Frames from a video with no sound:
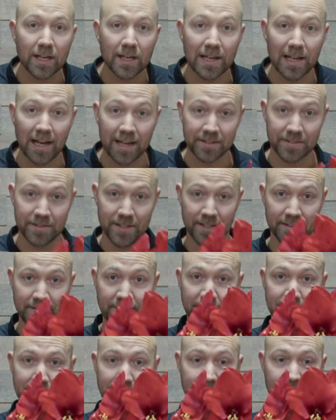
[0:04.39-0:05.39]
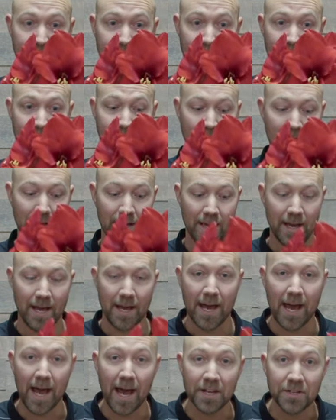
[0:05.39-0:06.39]
like this
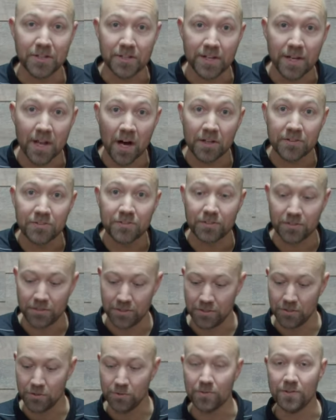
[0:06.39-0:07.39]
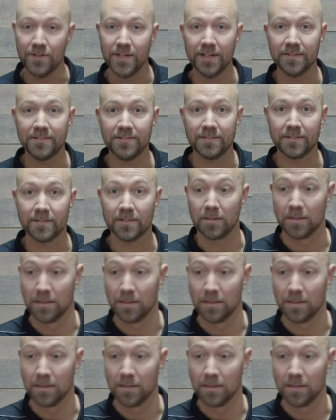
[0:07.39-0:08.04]
and not do this?